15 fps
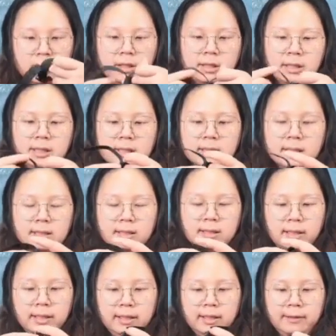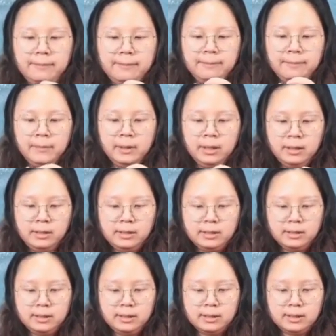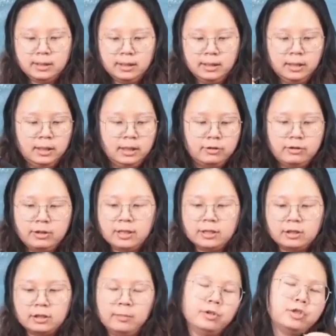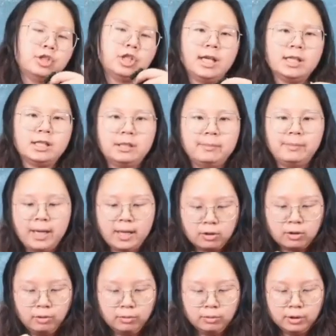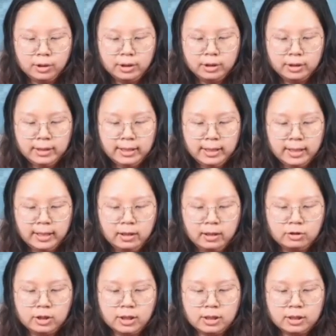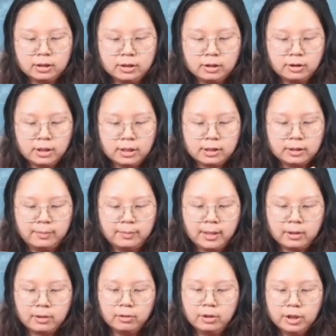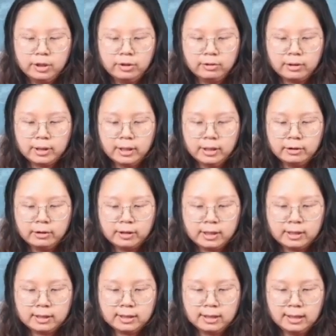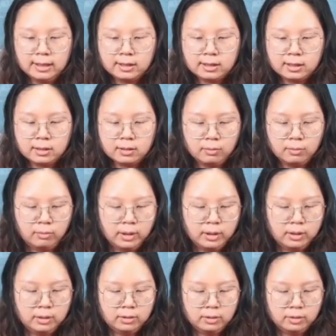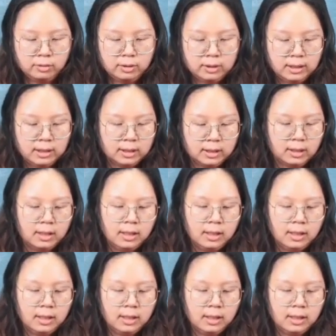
this is a this is a adjustable chest buckle. Yeah, adjust the chest buckle. You can adjust it when you need, it.